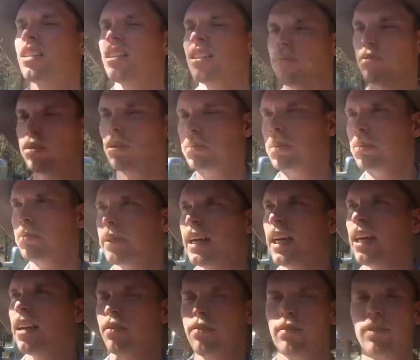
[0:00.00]
You'd probably be
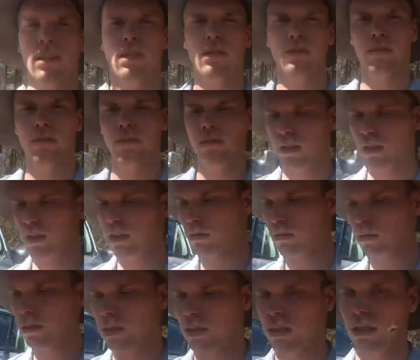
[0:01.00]
able to fit 2
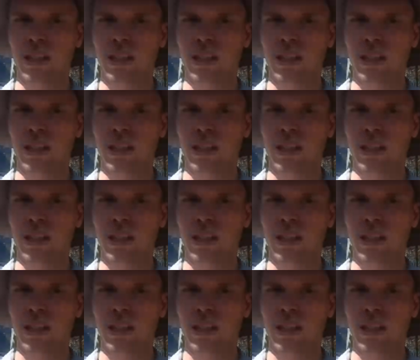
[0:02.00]
vehicles in